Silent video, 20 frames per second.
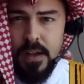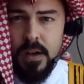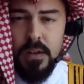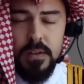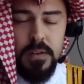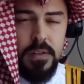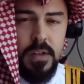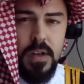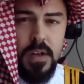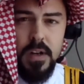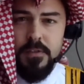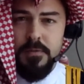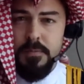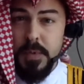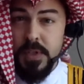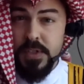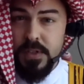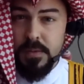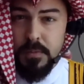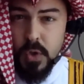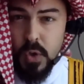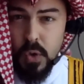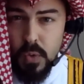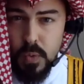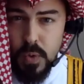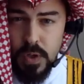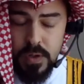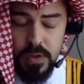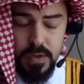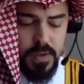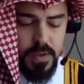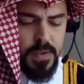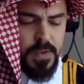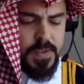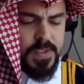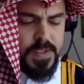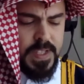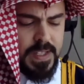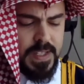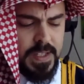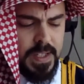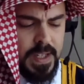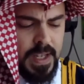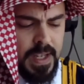a lot of Muslim co-workers, and